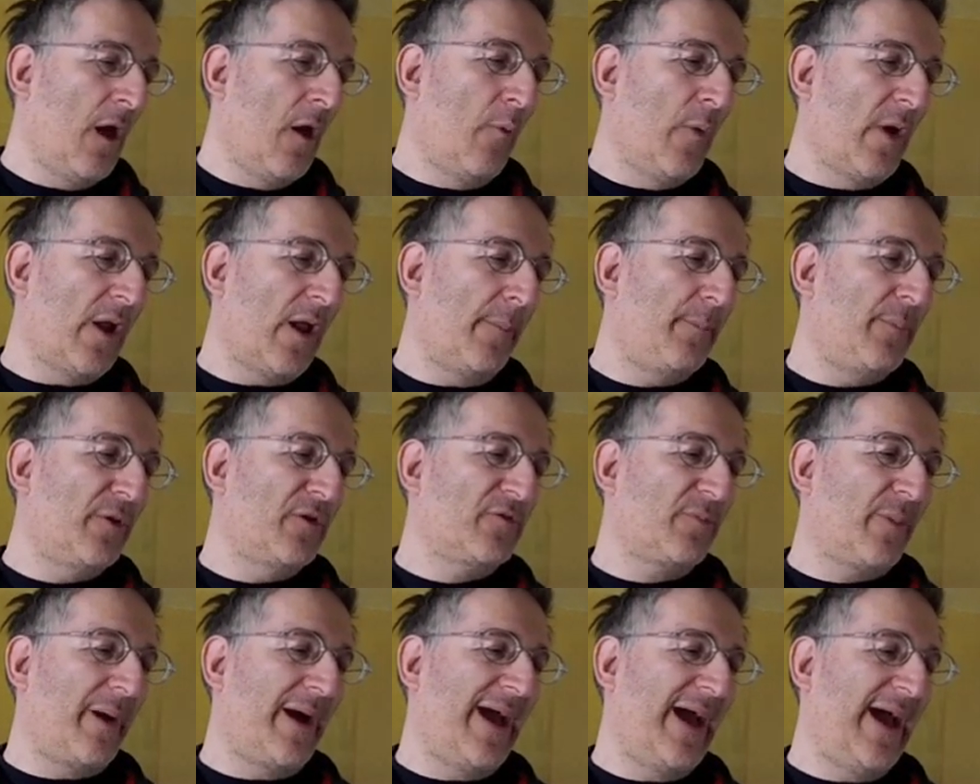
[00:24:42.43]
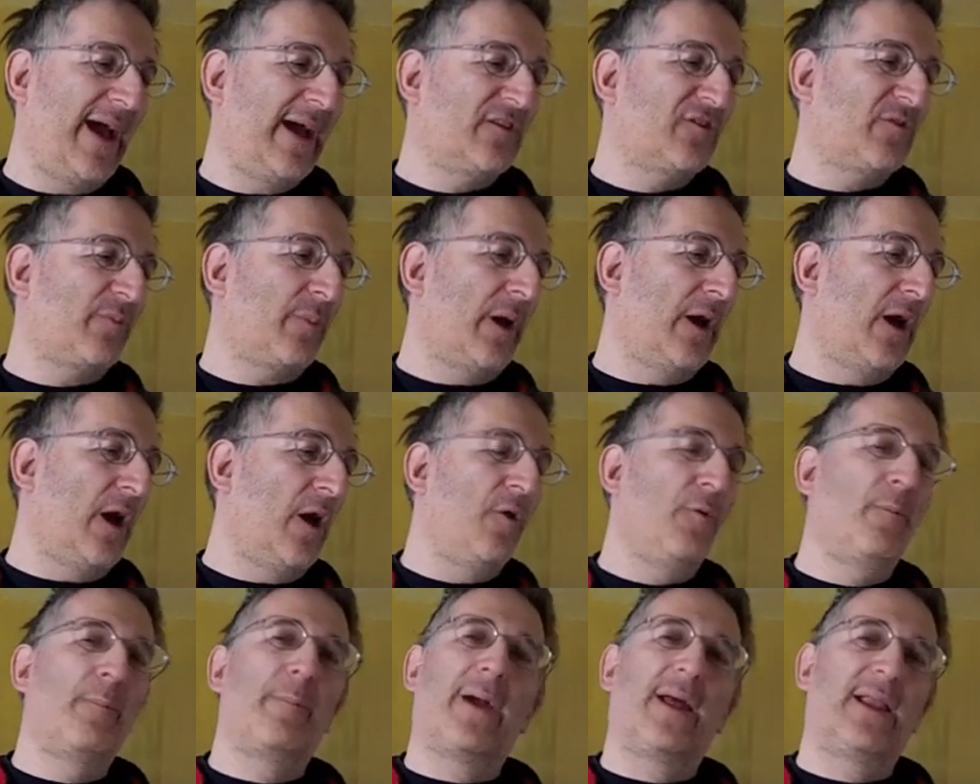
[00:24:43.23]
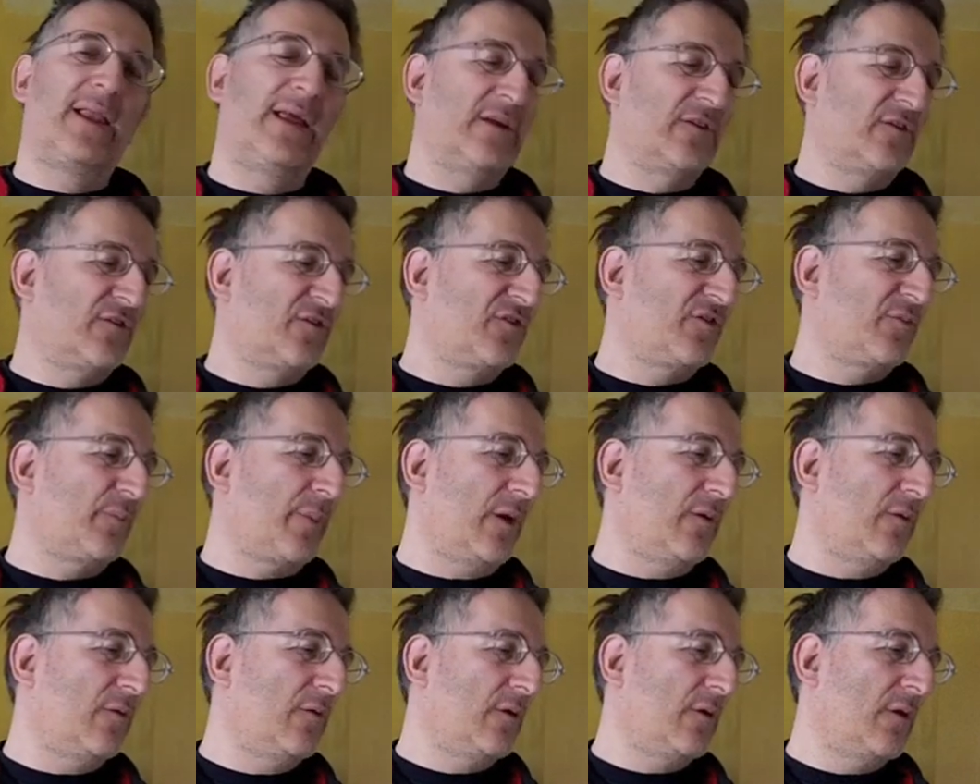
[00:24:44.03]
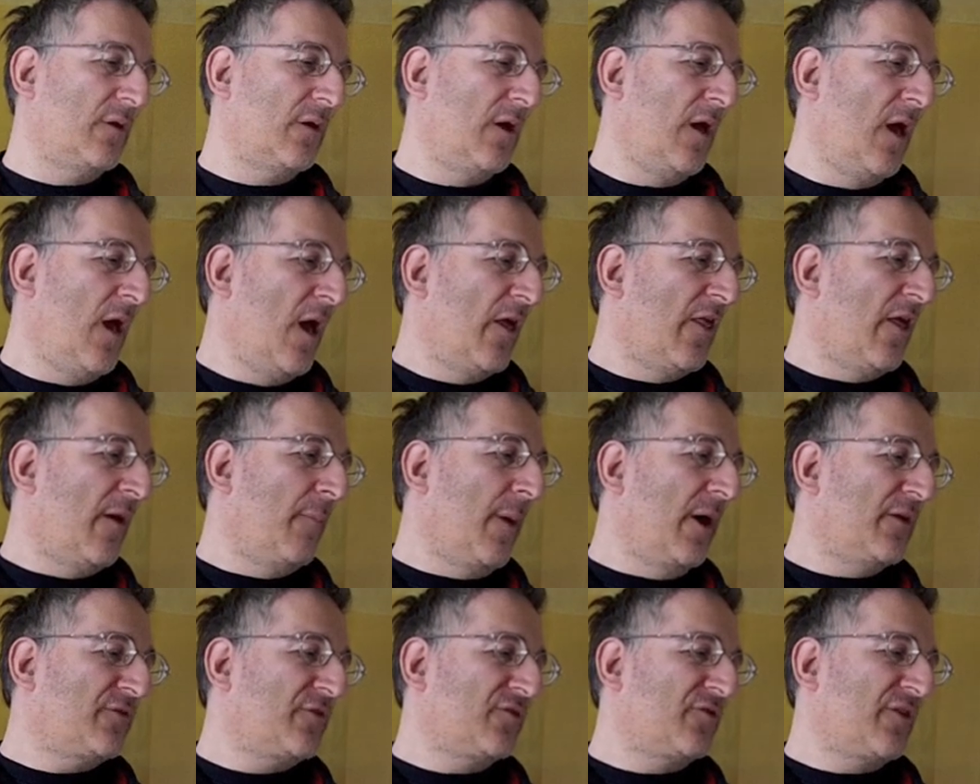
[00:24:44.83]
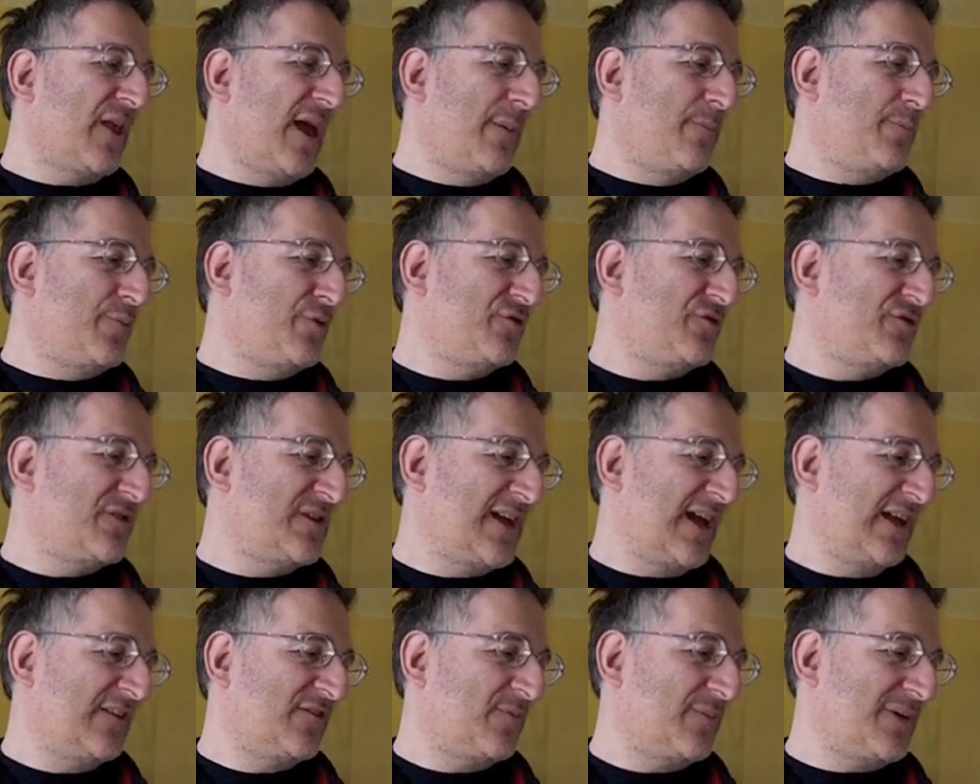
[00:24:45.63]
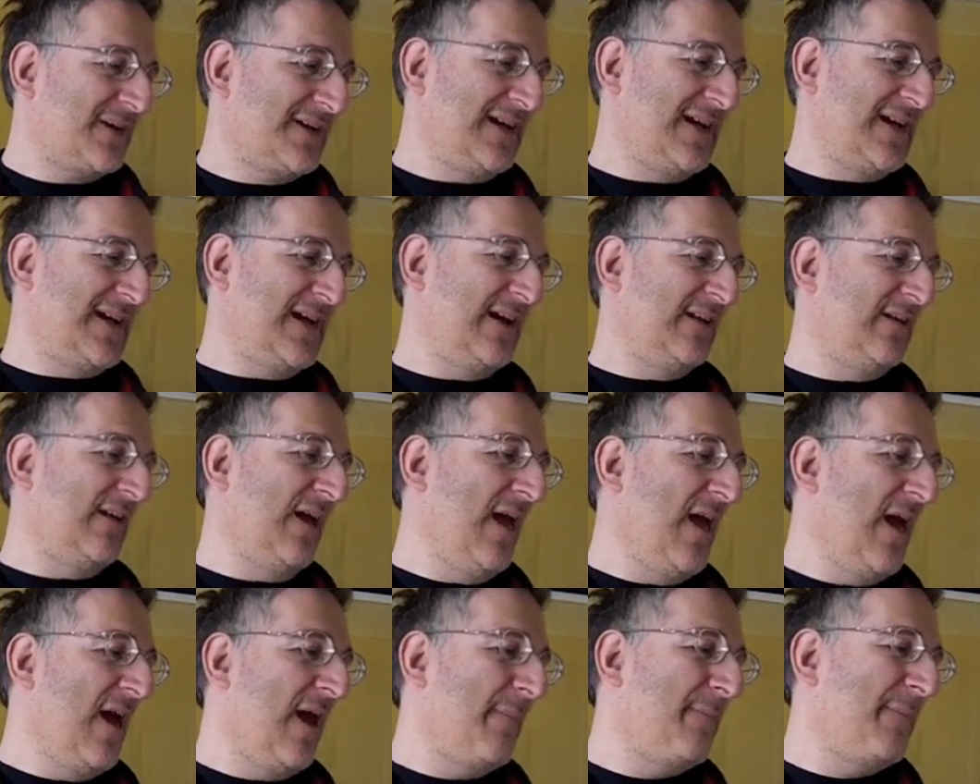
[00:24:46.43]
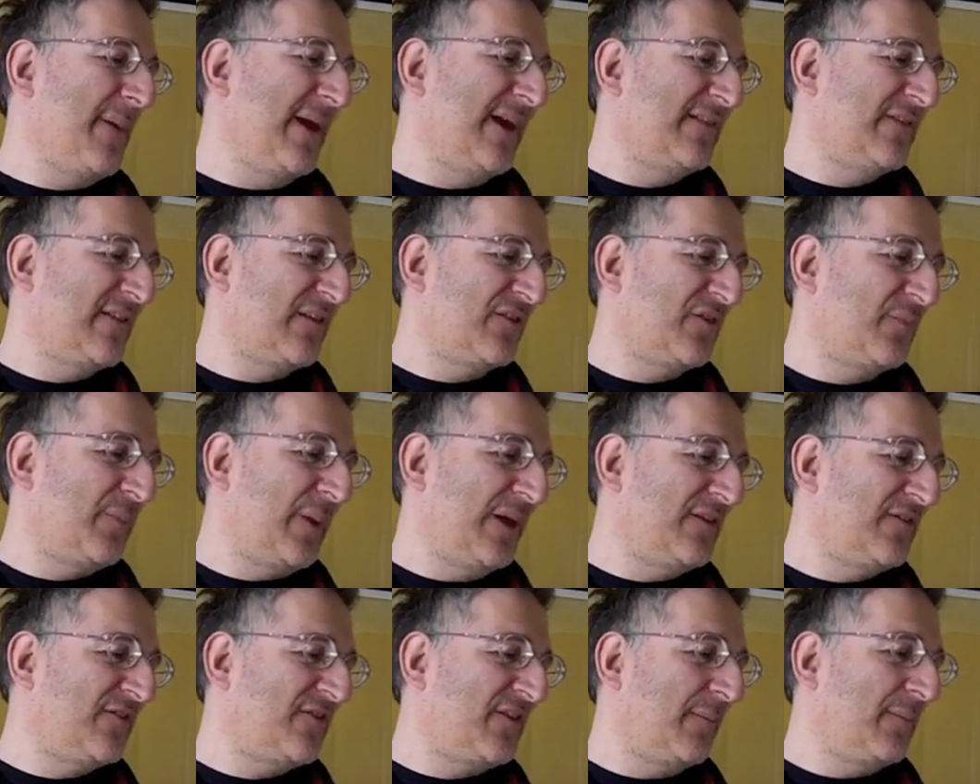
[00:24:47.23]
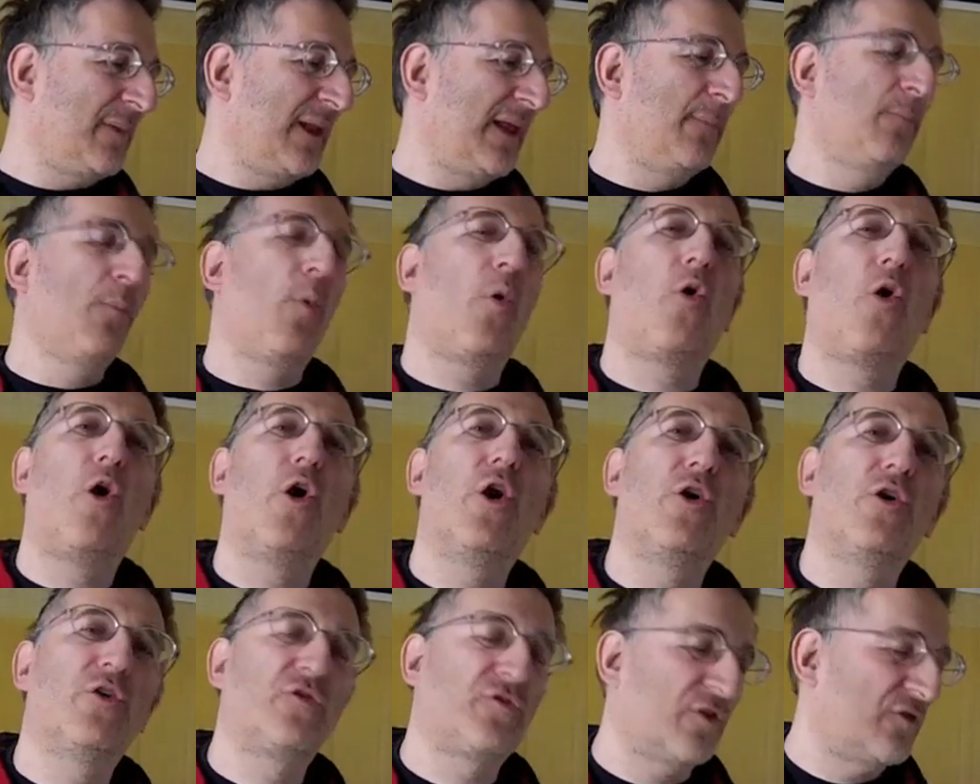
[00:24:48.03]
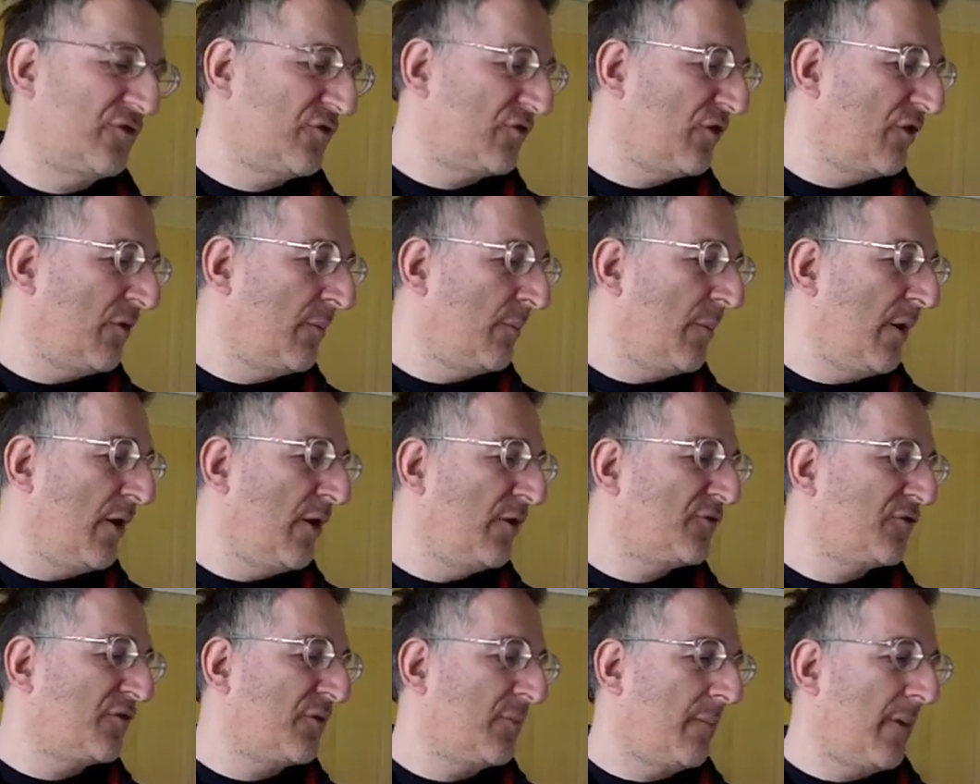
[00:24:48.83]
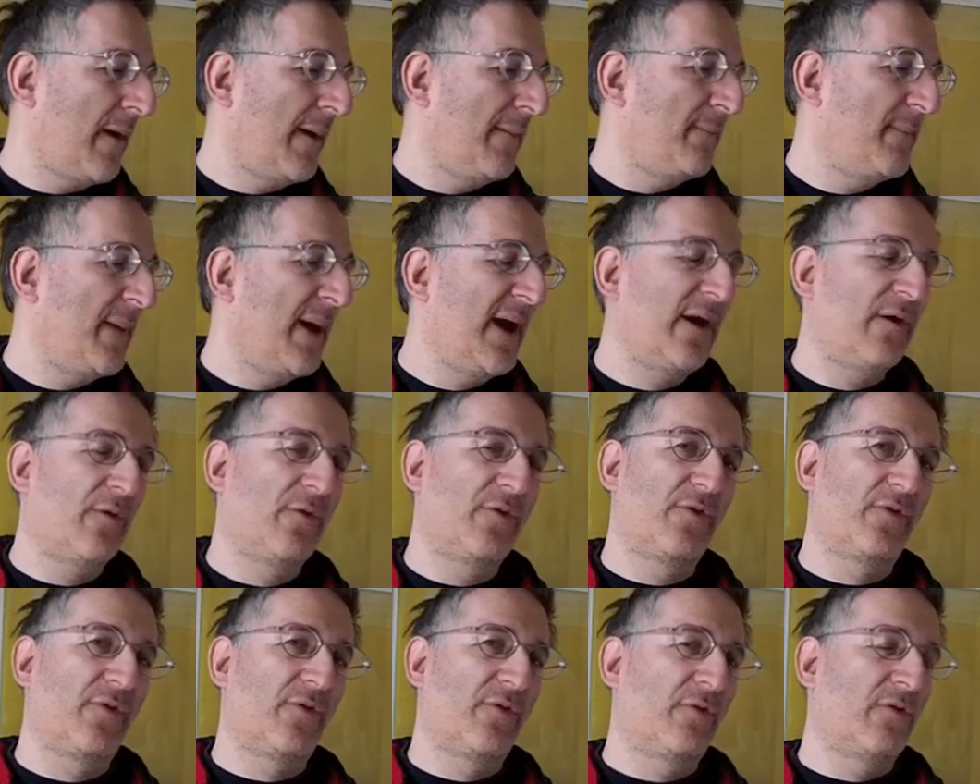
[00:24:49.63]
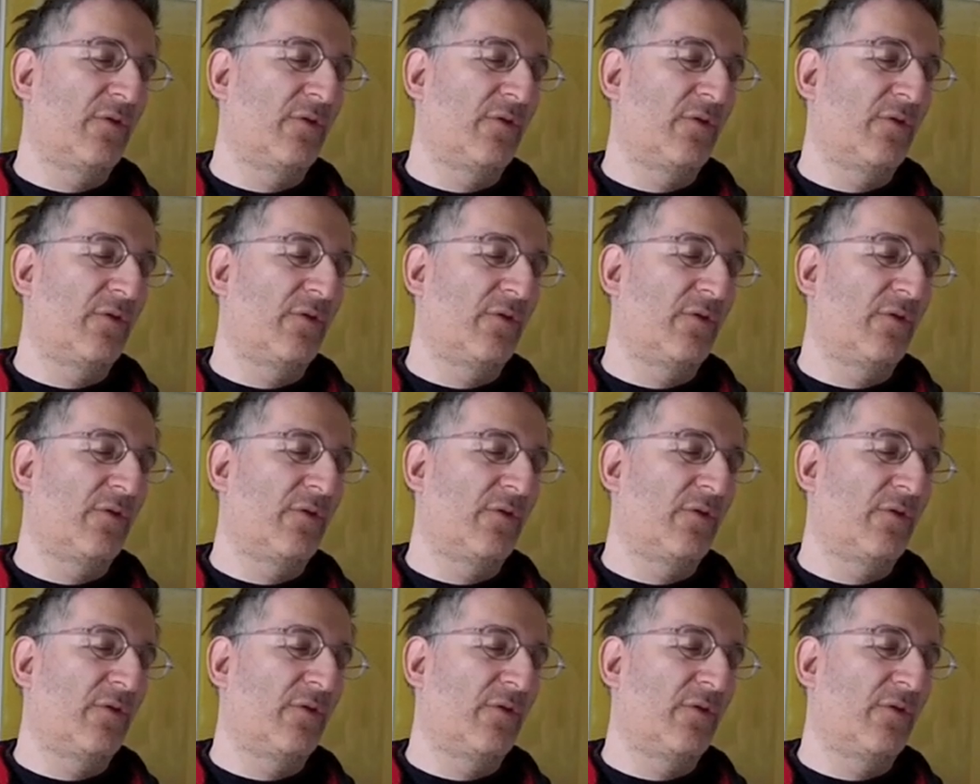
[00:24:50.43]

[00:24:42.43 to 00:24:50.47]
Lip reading: When I put my hand to my own belly and spoke, the muscles there pushed against my hand and made the speech seemingly more urgent to emerge from my mouth.